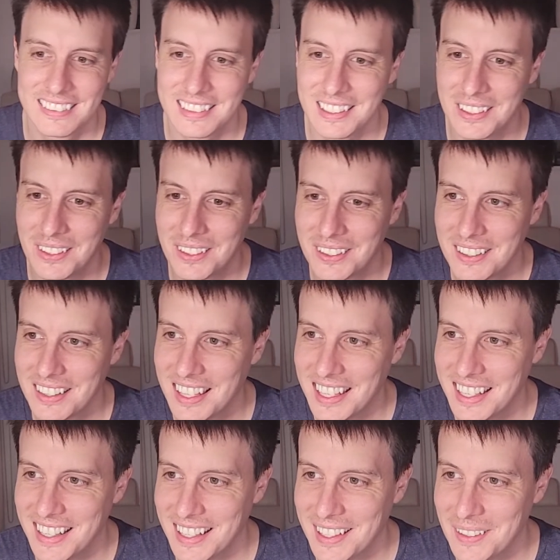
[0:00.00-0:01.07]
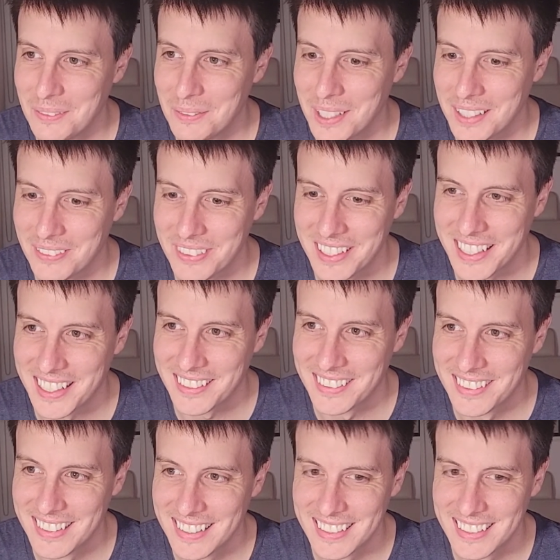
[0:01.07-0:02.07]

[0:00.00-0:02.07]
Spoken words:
See you later. Bye for now.